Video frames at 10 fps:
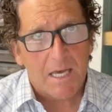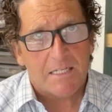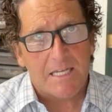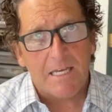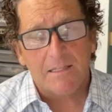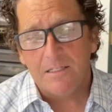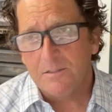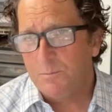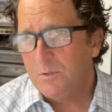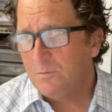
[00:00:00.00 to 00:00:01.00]
take these
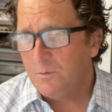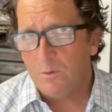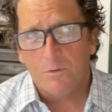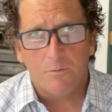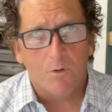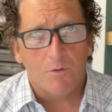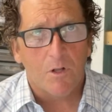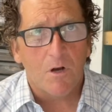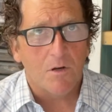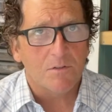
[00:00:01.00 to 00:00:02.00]
beautiful old growth
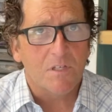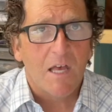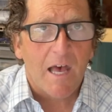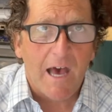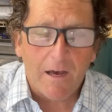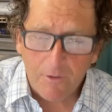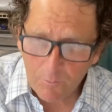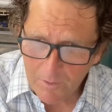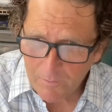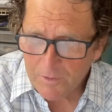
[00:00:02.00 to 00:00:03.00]
logs out of the
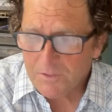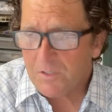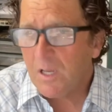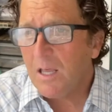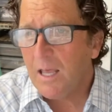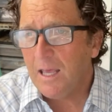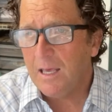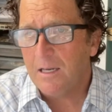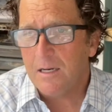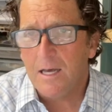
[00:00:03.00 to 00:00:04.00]
rivers
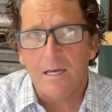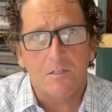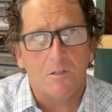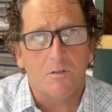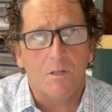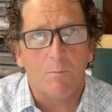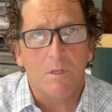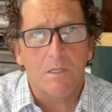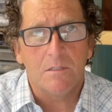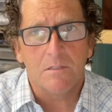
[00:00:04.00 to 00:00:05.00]
and turn them
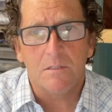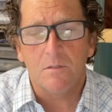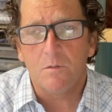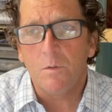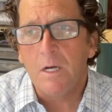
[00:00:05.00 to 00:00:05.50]
into